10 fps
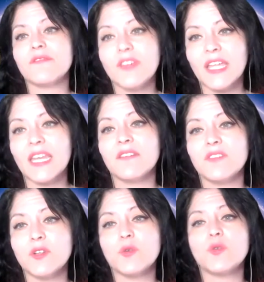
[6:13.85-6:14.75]
any of
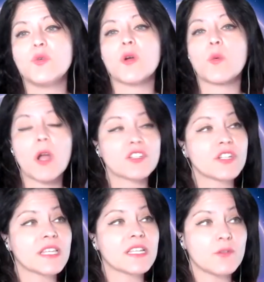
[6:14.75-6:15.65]
you who are watching
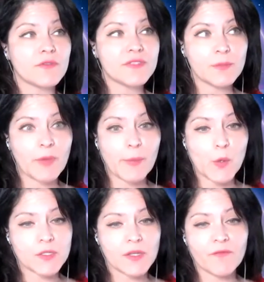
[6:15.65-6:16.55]
this who have seen my
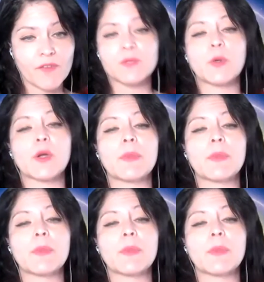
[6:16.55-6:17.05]
posts on Facebook,